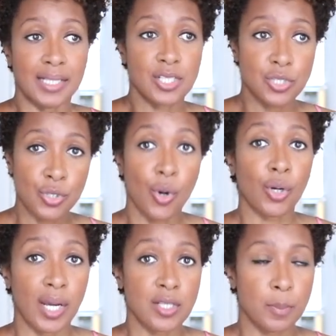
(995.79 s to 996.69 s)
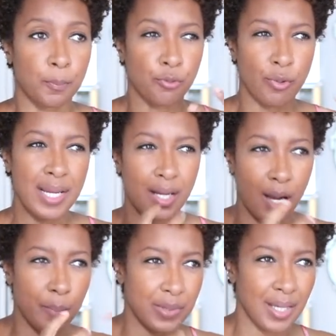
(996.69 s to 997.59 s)
and it's not going to break
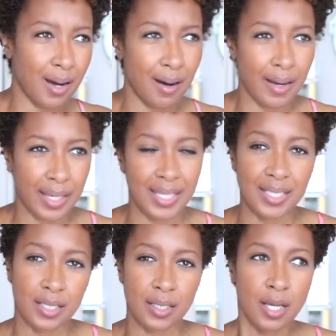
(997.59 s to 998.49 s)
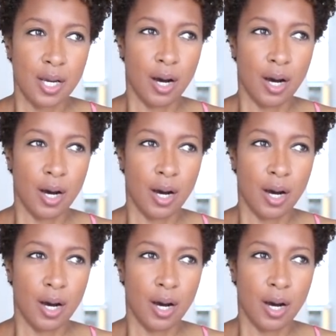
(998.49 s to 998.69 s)
up the eye in a